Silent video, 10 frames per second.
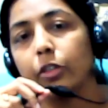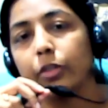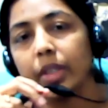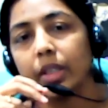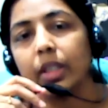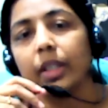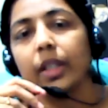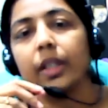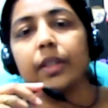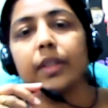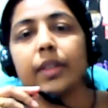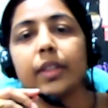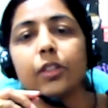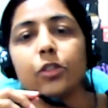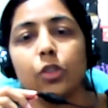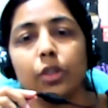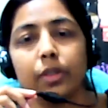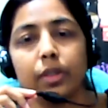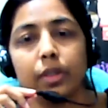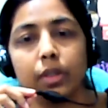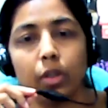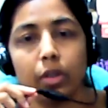with the hereditary disorder